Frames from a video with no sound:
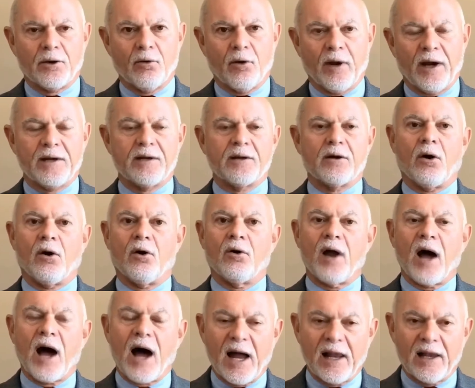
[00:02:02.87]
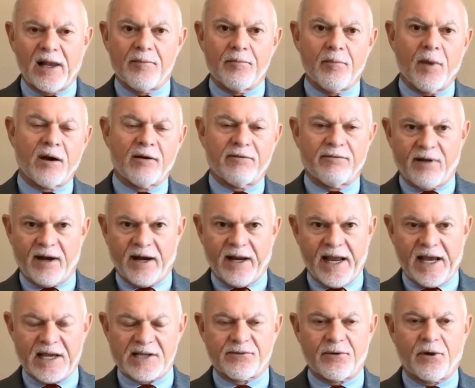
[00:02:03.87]
grade called highly modified
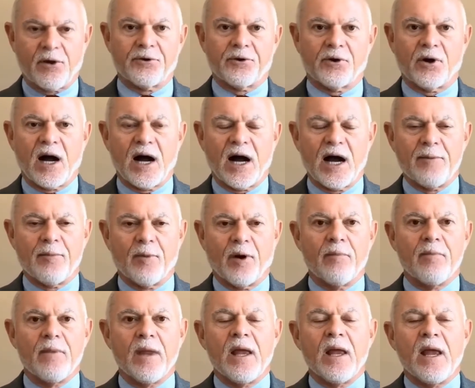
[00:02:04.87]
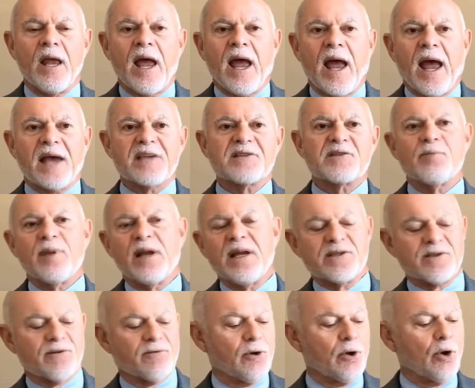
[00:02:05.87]
asphalt, or HiMA, as a
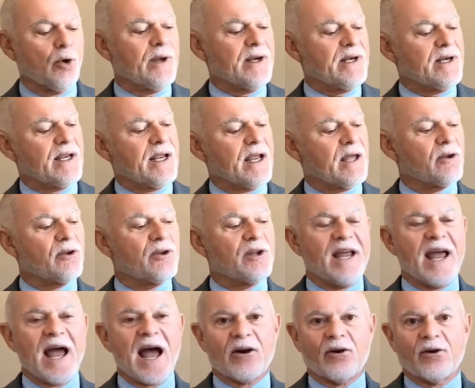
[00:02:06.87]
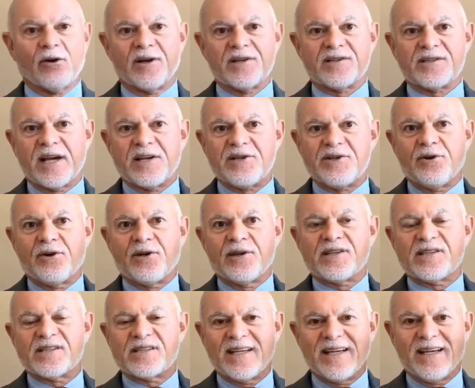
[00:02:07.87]
means of gluing together the aggregates, as you
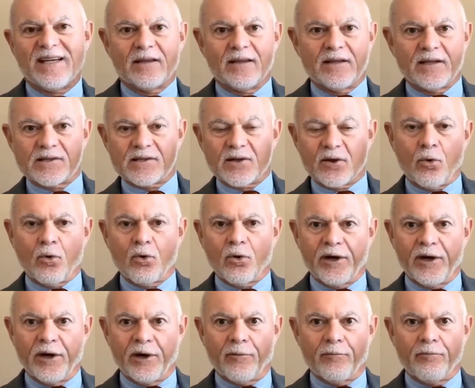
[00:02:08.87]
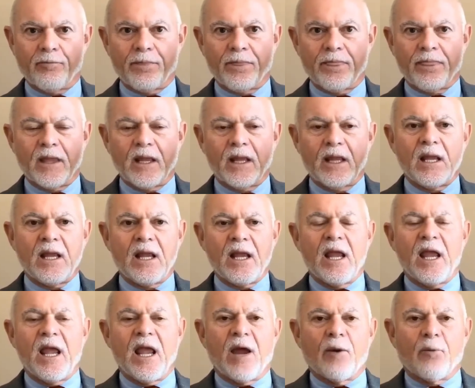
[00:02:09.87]
can see in this core here.
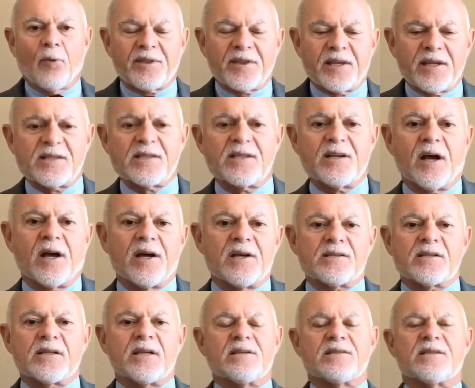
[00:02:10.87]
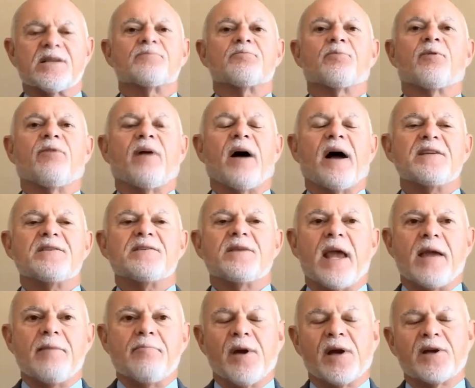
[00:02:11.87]
And what this does is this provides
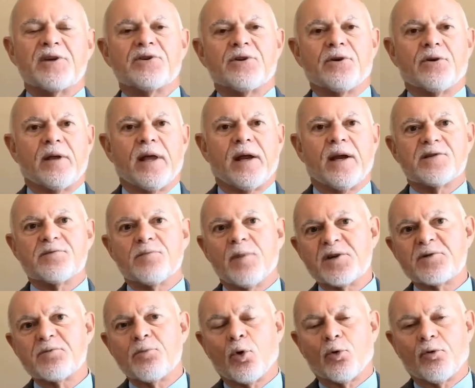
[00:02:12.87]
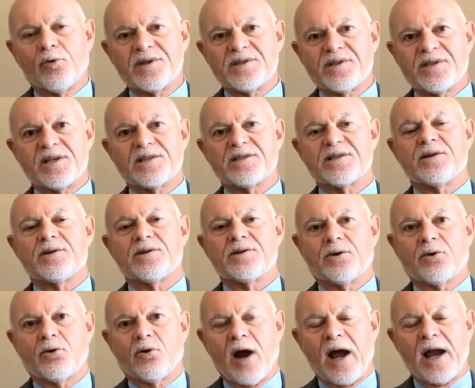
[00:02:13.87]
a mixture that is much more resistant
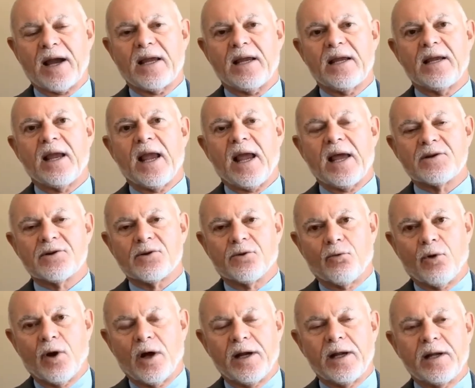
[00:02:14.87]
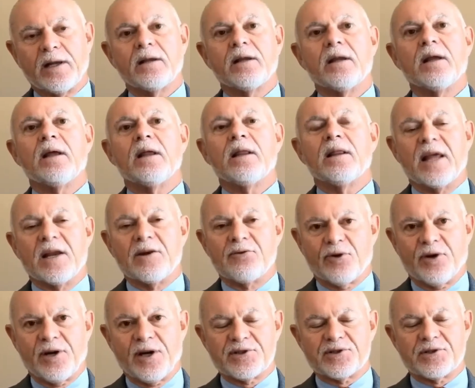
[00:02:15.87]
to cracking and to rutting than
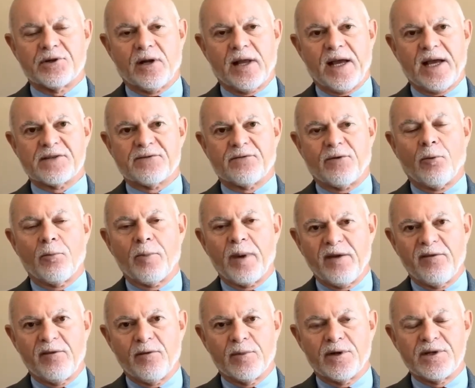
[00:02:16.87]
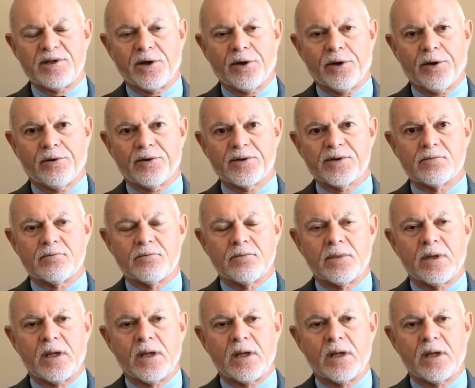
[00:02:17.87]
traditional asphalt paving materials.